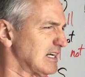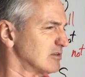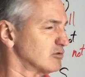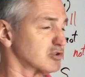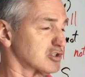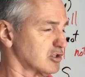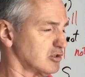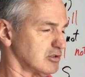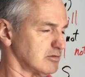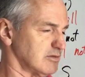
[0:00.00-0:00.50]

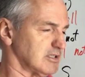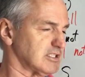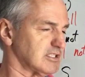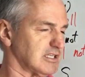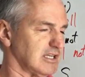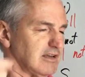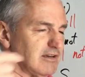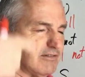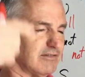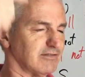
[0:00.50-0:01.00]

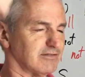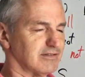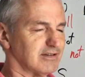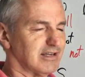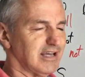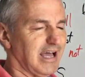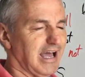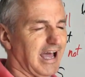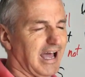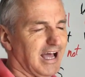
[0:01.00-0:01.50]
Steve
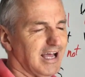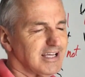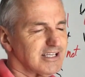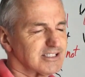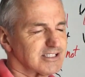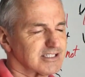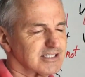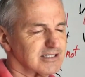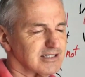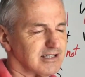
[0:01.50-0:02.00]

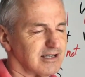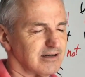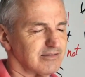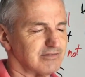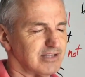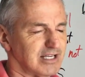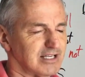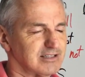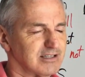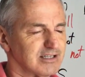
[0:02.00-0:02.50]
has loved
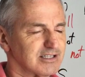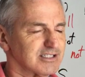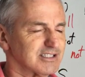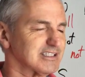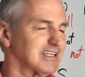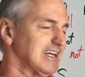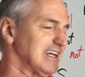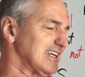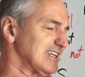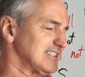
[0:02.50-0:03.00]
English.
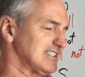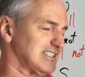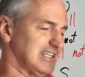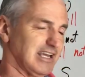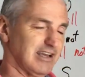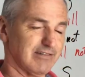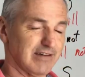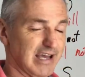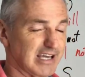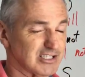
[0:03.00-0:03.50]

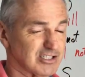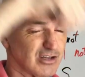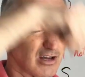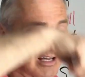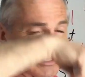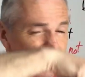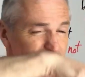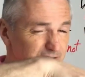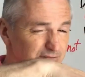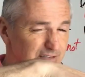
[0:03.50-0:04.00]
Steve has
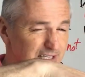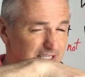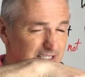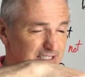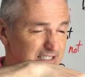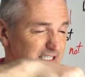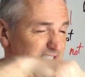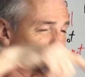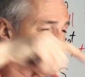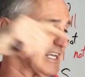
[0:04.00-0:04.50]
not loved
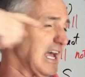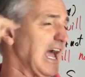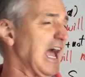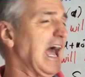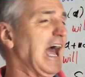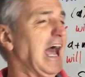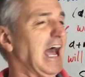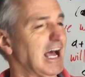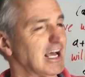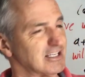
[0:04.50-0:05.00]
English.
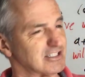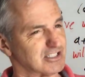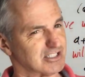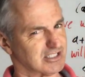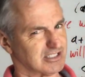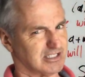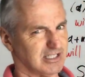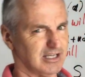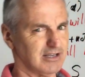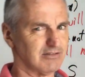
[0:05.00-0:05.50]
Has
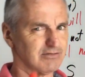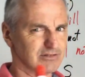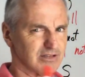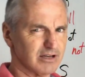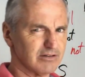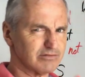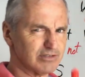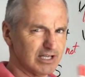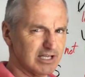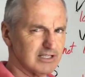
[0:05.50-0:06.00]
Steve
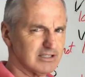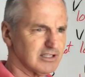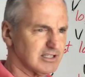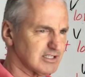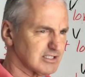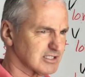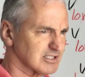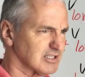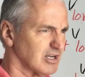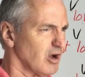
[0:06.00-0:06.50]
loved
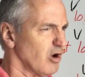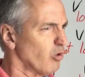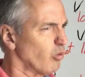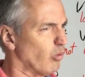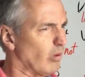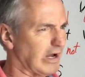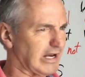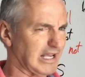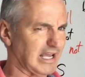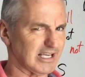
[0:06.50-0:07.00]
English?
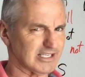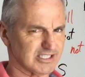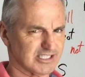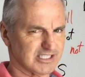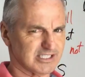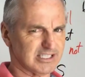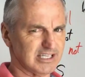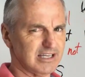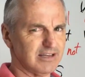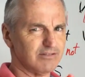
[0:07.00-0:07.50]
What has
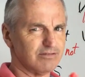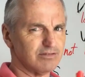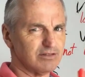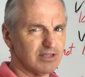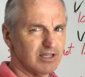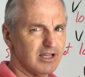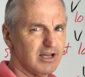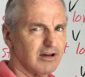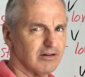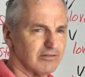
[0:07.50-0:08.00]
Steve
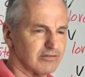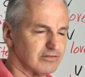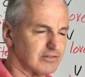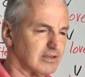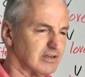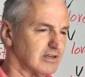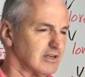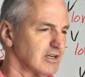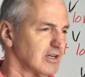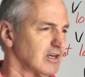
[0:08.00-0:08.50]
loved?
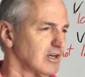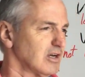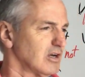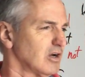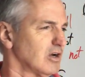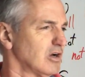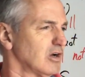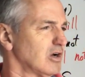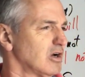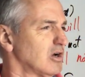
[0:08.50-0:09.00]

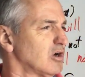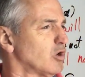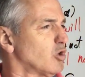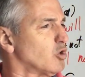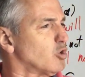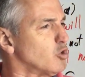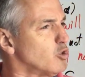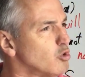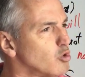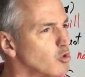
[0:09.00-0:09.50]

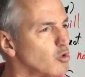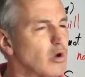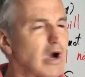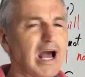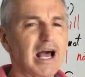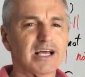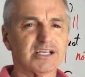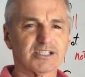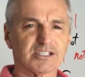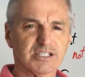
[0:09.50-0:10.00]
Who
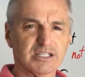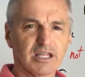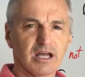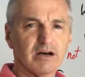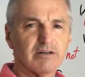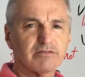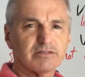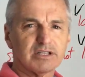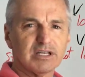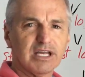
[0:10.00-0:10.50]
has
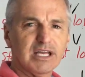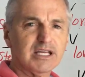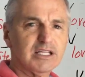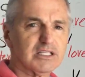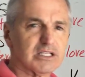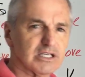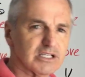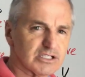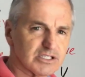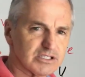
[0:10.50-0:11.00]
loved
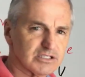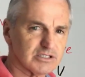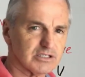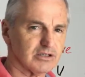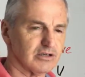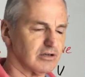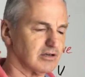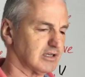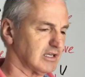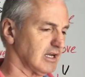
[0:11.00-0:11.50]
English?
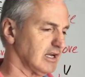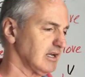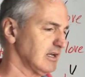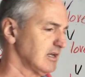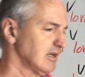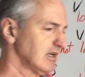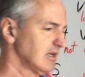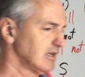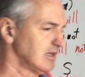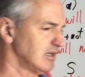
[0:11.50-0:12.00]
Okay.
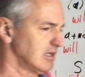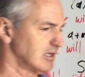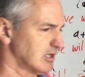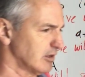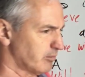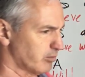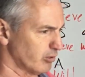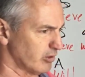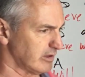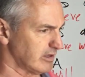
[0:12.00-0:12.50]
You
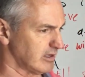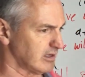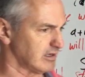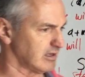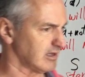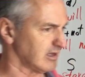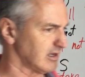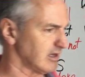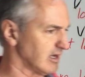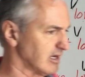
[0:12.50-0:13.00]
could put it in
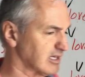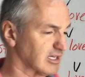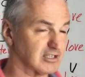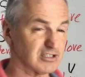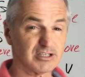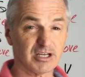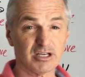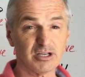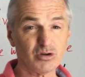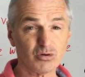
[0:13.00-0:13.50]
a
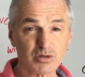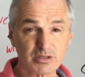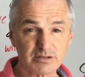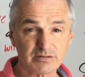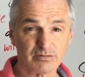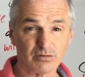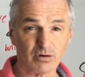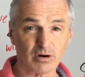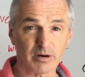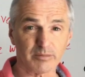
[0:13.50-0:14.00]
continuous
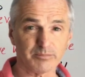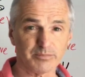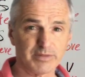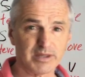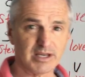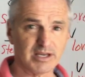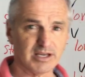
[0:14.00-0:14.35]
form.